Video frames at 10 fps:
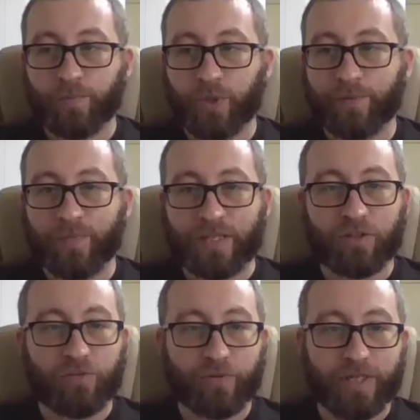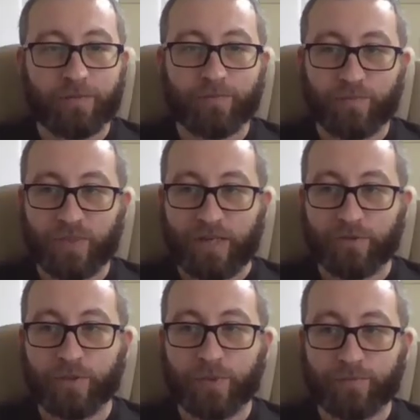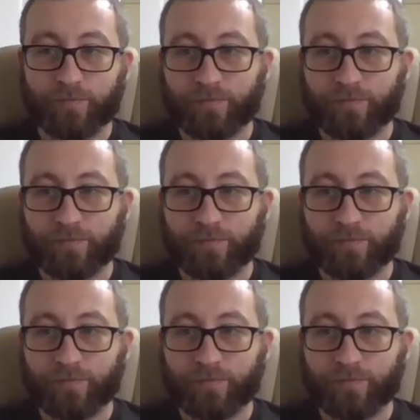But that's all for now. Have a good one.